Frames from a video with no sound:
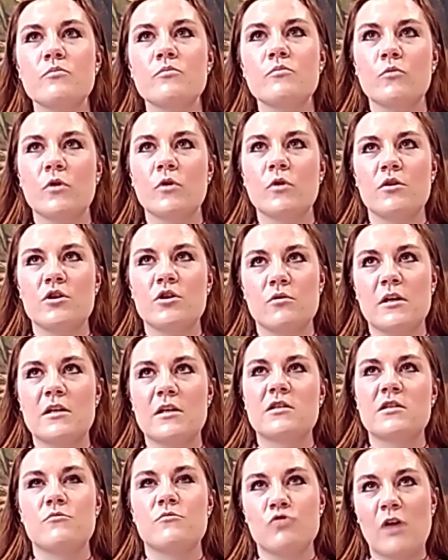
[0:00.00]
we were doing
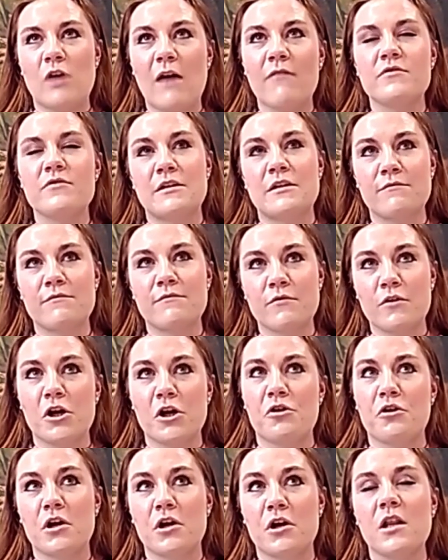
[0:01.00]
some drafting for
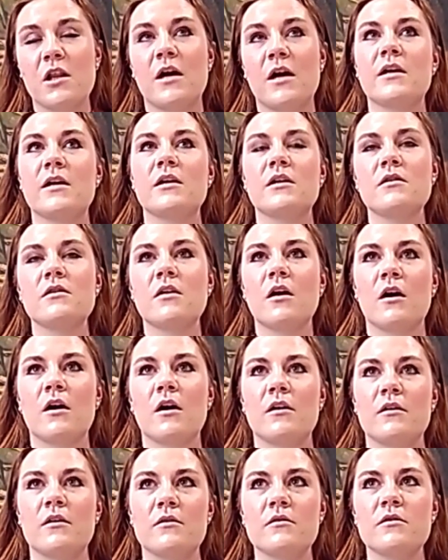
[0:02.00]
another client
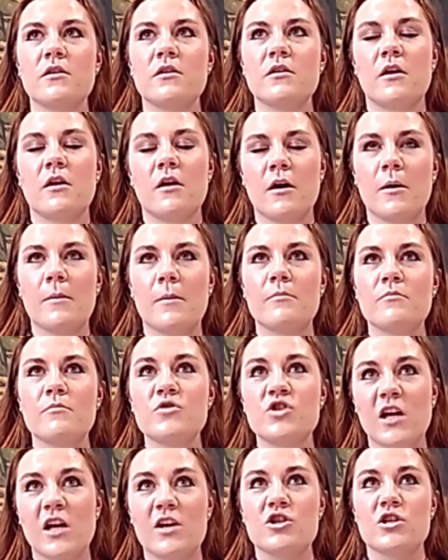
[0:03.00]
on
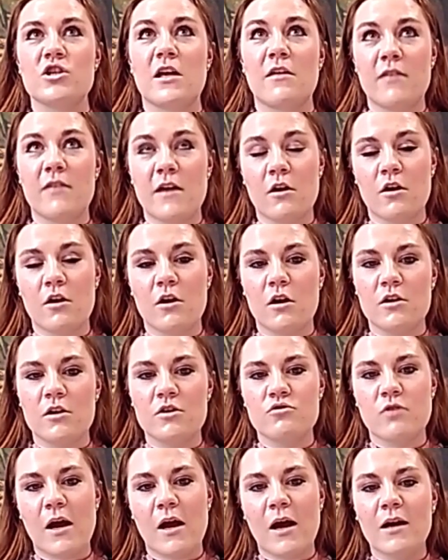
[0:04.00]
changing their
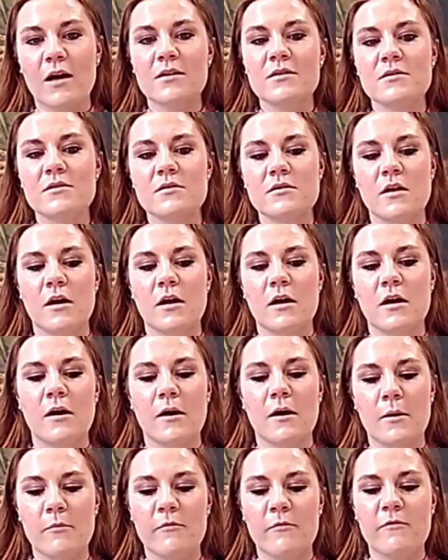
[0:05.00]
contracts
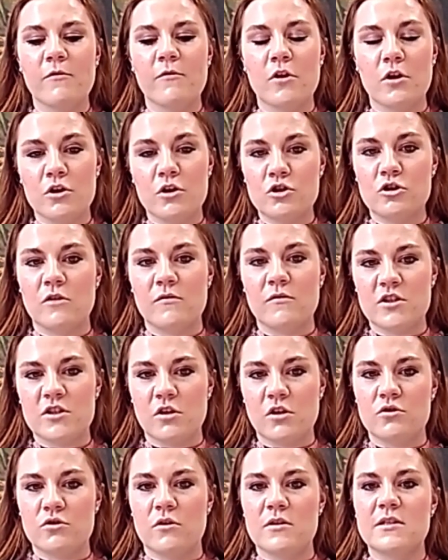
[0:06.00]
for their service
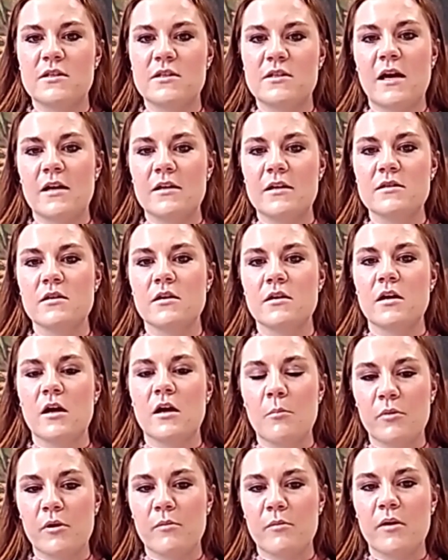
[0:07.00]
users and to
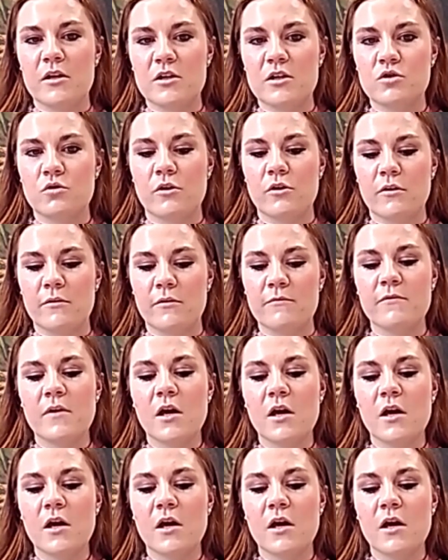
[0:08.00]
implement sort of